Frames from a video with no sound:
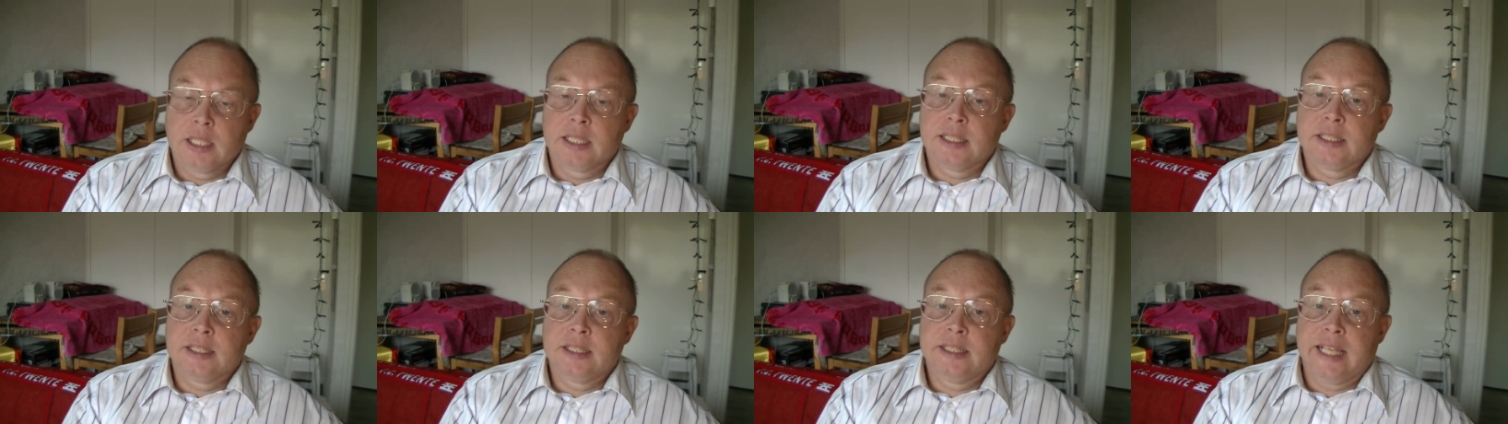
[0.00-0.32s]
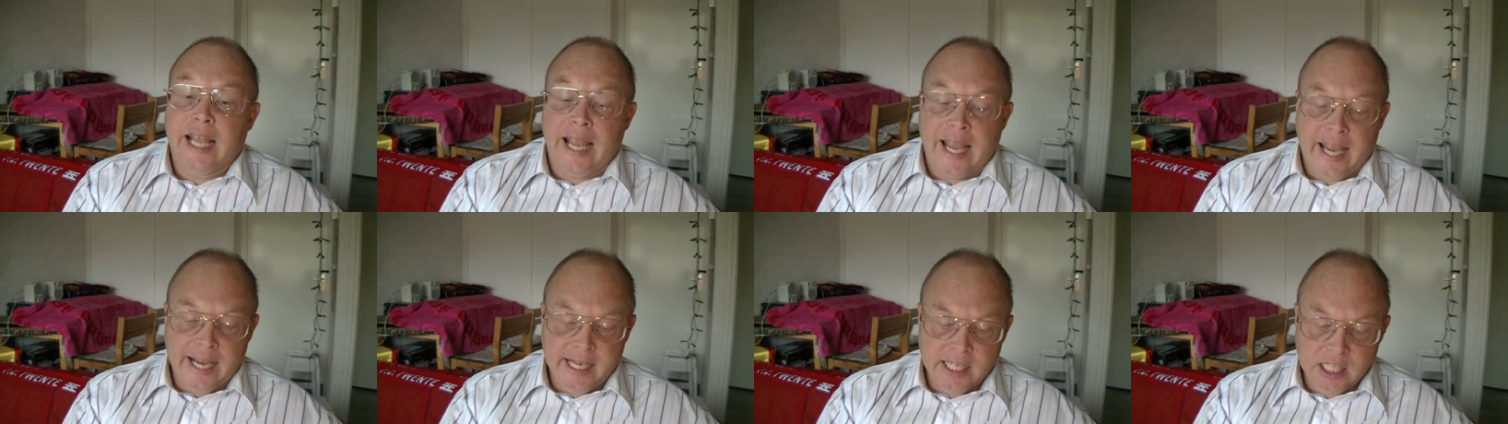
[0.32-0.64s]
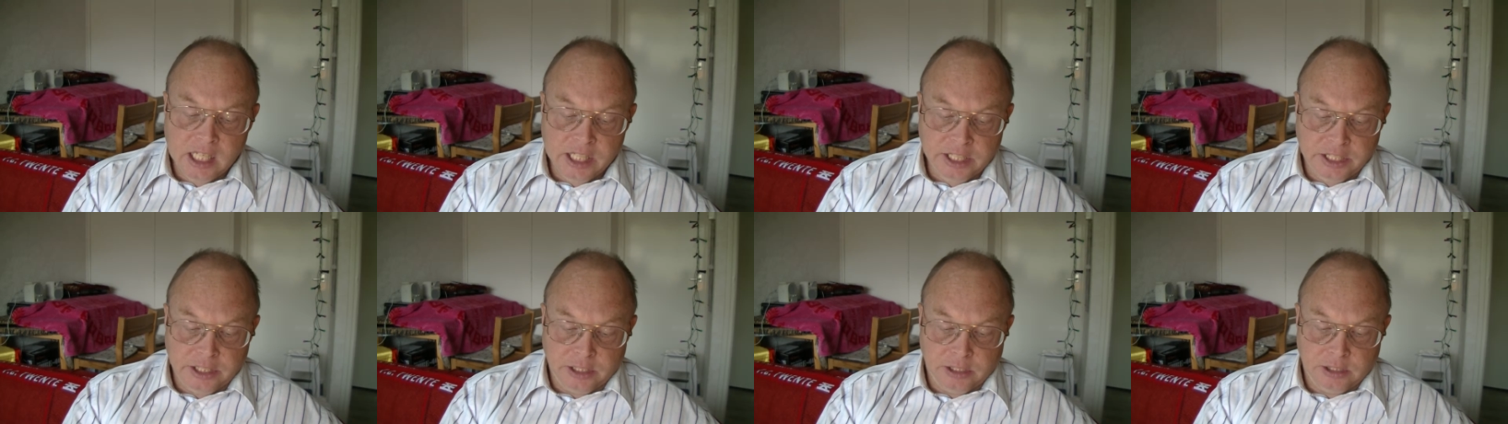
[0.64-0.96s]
the
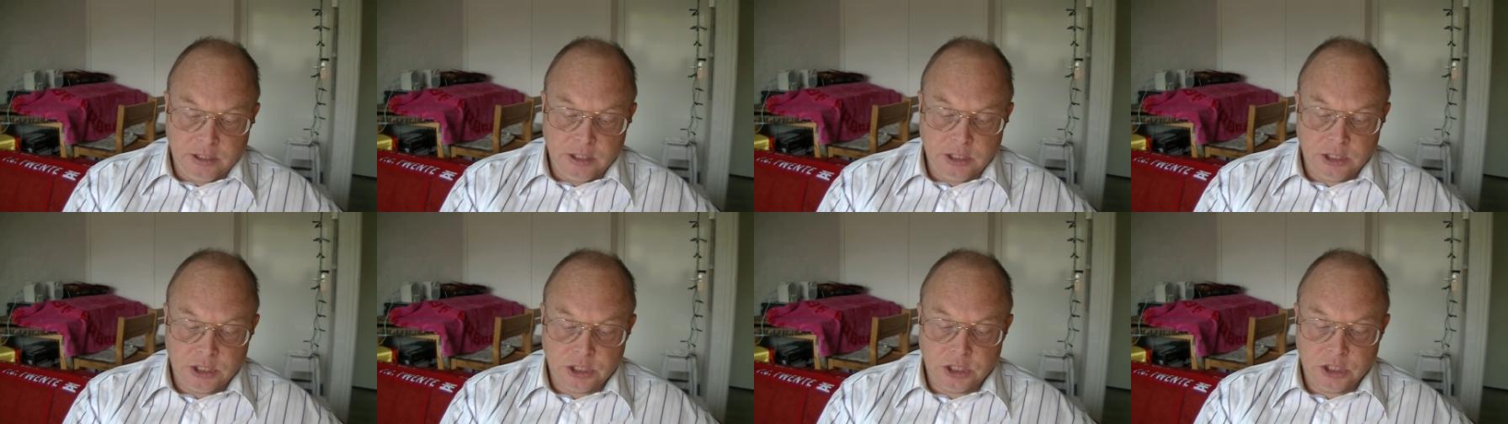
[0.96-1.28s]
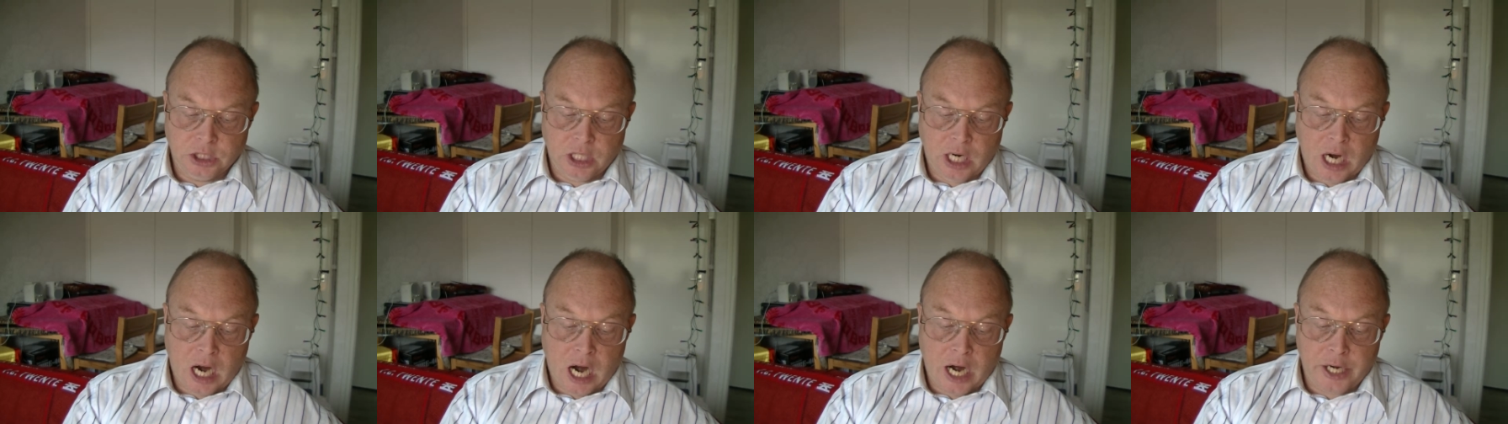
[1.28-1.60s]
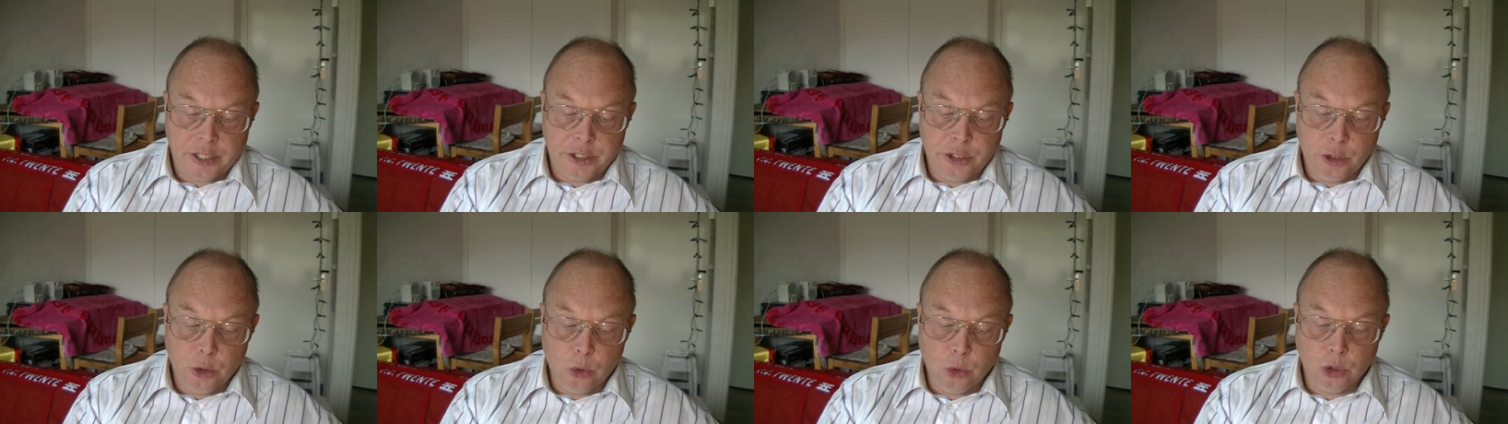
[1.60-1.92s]
aliens are
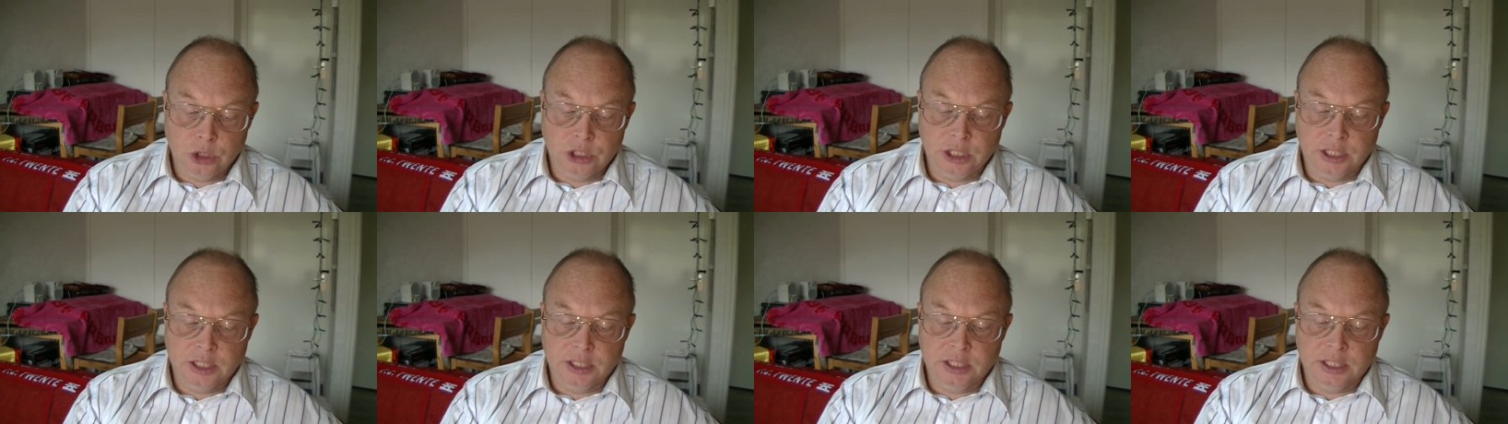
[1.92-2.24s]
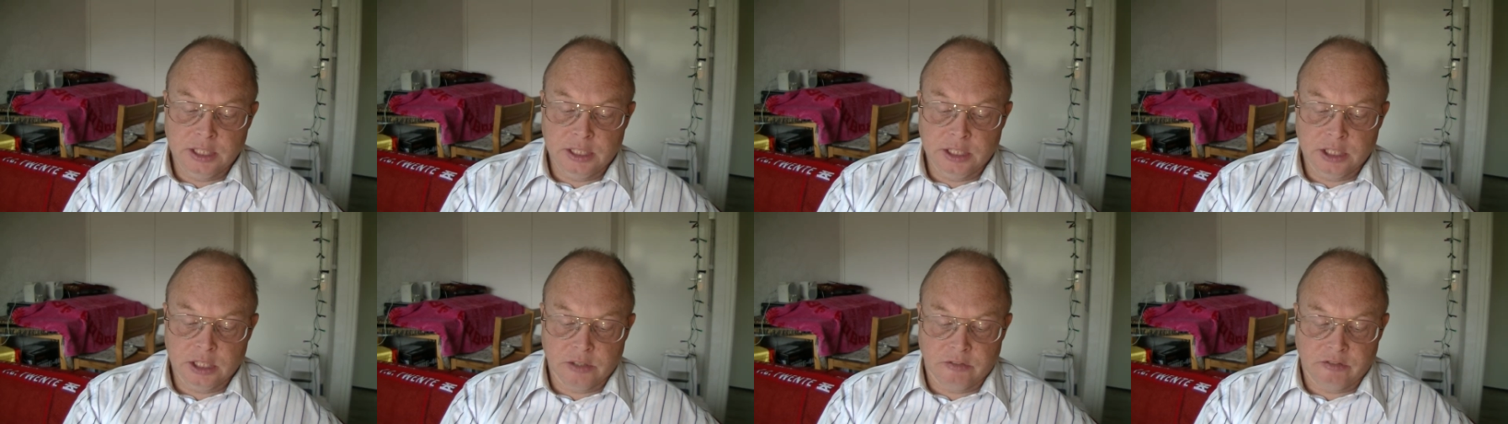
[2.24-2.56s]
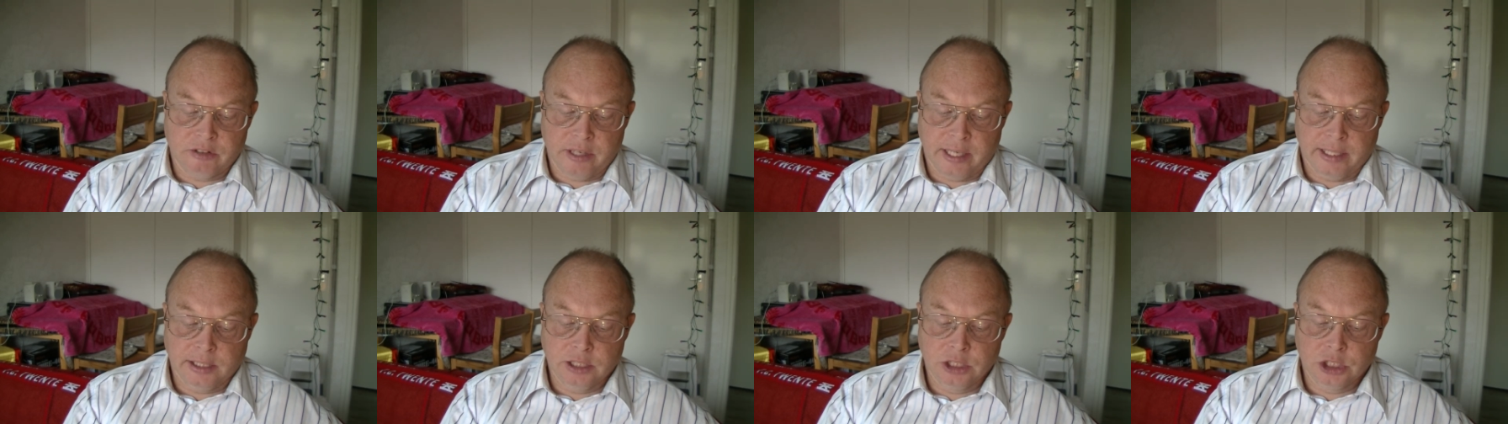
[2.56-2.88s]
using these
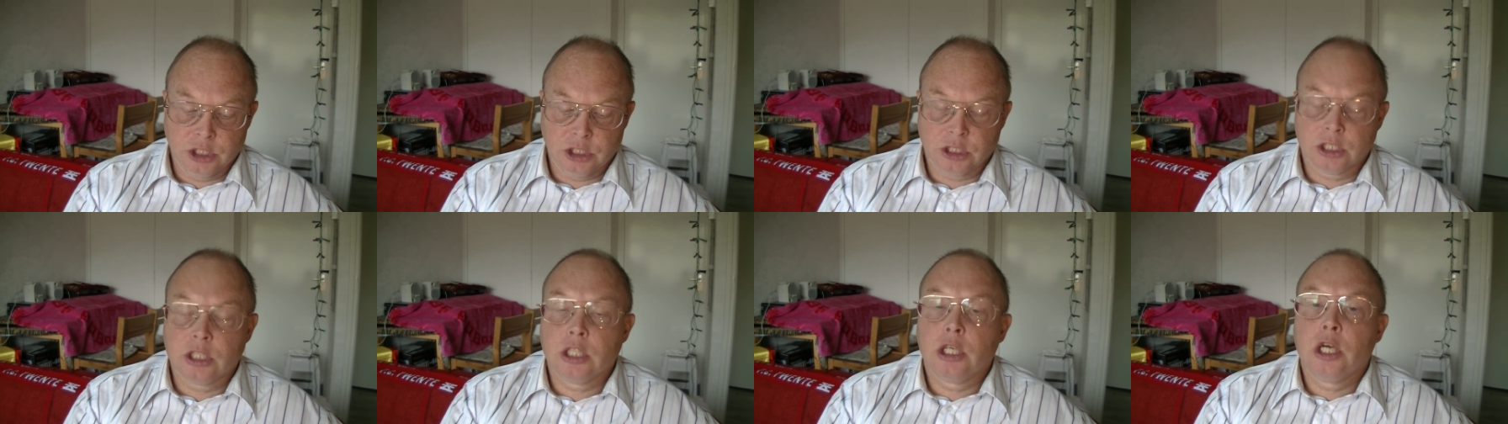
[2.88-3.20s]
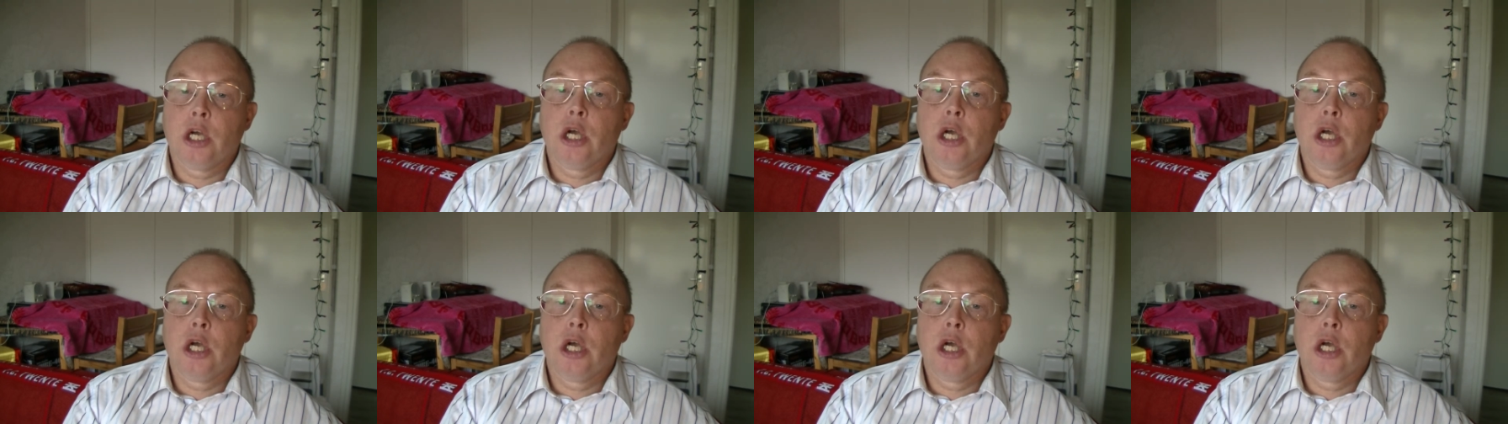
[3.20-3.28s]
events